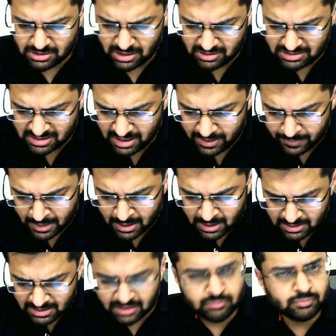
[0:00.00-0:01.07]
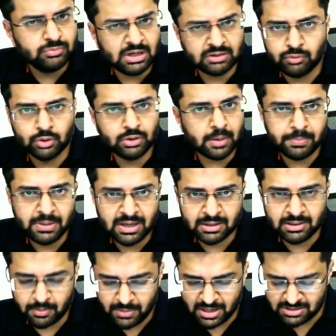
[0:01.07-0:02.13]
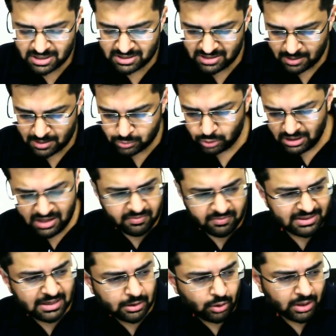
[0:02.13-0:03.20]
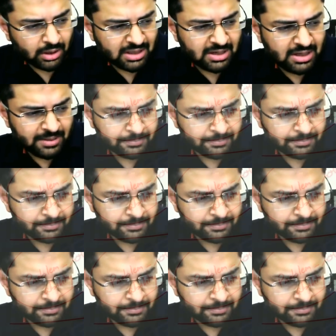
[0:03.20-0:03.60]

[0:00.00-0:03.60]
i'd say that that would appear in the mains exam so deal with it accordingly